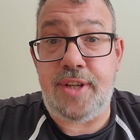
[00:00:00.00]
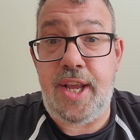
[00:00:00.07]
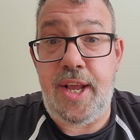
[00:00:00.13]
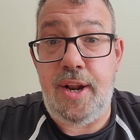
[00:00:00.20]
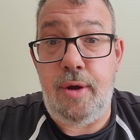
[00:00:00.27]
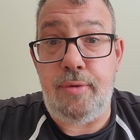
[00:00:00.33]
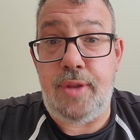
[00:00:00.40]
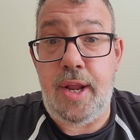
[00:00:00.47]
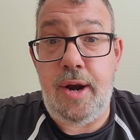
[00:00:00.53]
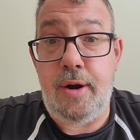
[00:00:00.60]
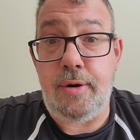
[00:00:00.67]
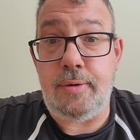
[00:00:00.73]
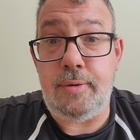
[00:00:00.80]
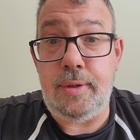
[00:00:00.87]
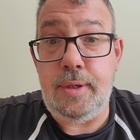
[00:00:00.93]
kit out
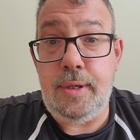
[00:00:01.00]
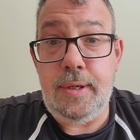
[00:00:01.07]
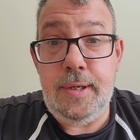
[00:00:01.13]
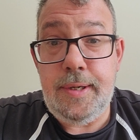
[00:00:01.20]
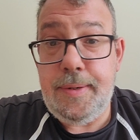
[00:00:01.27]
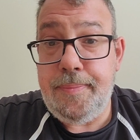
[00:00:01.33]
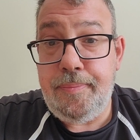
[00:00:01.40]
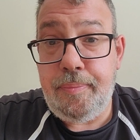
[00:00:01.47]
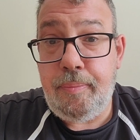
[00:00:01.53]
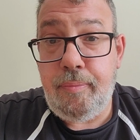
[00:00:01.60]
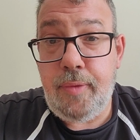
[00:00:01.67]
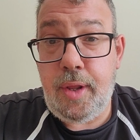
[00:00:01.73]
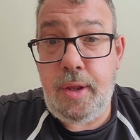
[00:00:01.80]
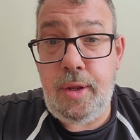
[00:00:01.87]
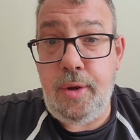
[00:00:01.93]
there,
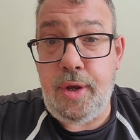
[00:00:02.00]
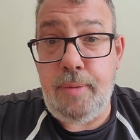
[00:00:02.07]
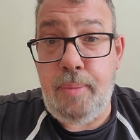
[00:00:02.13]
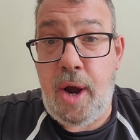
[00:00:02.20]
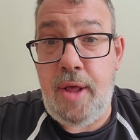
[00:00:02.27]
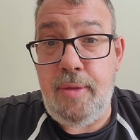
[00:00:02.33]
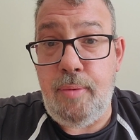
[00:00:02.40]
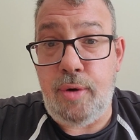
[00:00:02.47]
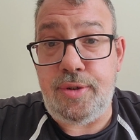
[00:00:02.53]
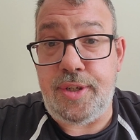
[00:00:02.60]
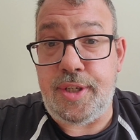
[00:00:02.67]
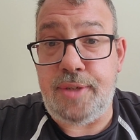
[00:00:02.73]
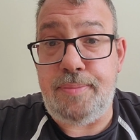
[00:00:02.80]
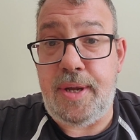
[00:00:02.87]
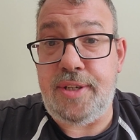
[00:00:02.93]
you could buy the most
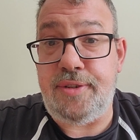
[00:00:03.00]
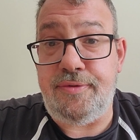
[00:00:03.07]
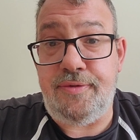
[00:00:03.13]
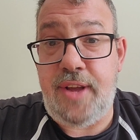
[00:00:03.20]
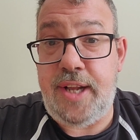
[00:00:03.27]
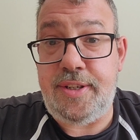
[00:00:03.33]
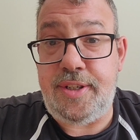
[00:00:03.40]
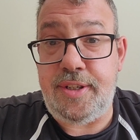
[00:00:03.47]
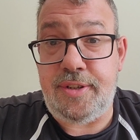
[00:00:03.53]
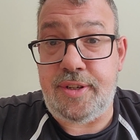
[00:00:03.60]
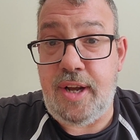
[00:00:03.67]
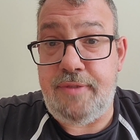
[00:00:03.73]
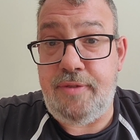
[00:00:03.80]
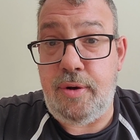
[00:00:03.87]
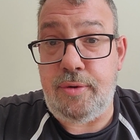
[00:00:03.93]
expensive, fanciest
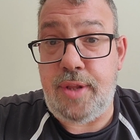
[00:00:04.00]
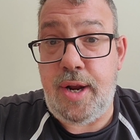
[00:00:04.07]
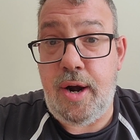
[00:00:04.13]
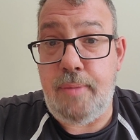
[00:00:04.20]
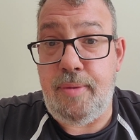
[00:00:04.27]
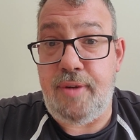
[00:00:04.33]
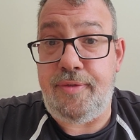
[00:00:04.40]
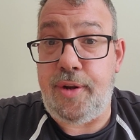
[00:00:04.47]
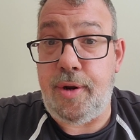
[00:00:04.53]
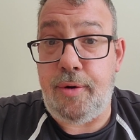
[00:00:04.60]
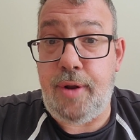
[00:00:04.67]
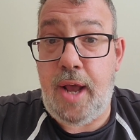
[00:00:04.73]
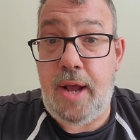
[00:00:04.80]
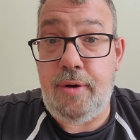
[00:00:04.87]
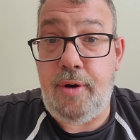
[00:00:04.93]
stuff out there, but if you don't
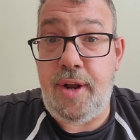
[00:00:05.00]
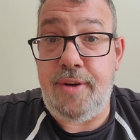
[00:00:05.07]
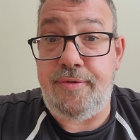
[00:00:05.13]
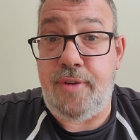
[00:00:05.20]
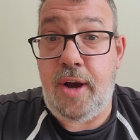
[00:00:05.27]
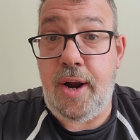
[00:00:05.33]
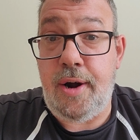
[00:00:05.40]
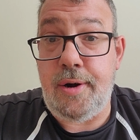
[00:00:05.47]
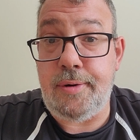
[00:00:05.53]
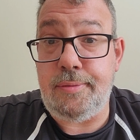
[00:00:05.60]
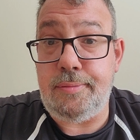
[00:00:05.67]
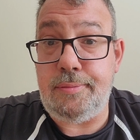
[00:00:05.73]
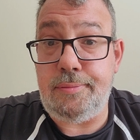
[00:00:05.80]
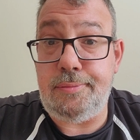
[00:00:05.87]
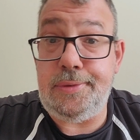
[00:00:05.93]
know how to light a fire,
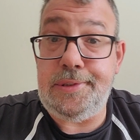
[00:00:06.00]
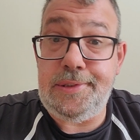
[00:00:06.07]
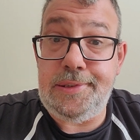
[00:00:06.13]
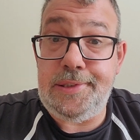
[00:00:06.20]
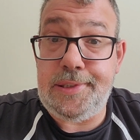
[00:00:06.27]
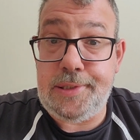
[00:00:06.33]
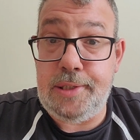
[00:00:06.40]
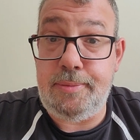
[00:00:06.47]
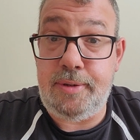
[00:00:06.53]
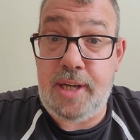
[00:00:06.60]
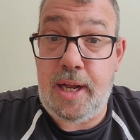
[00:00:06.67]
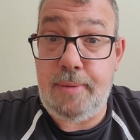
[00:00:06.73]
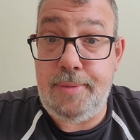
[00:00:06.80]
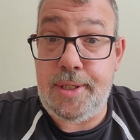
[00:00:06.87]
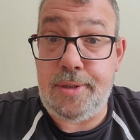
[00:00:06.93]
it's going to be
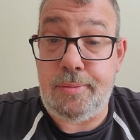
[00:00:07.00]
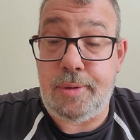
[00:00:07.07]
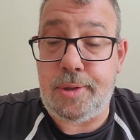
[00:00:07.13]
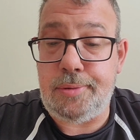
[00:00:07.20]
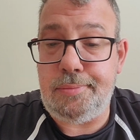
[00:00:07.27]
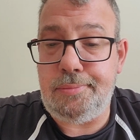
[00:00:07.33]
kind of miserable.